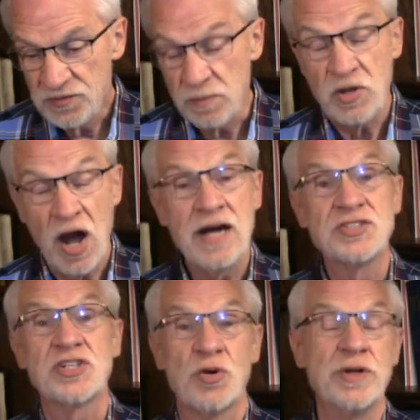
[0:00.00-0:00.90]
from
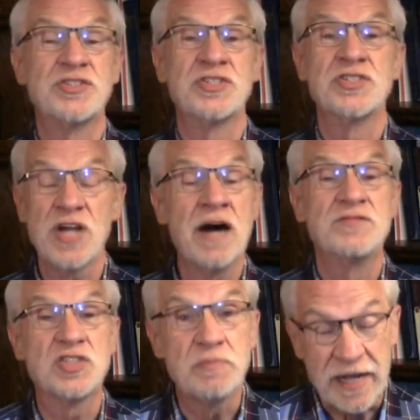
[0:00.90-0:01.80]
consequences
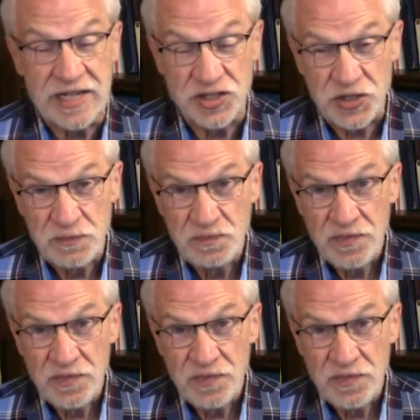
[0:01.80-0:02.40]
of speech.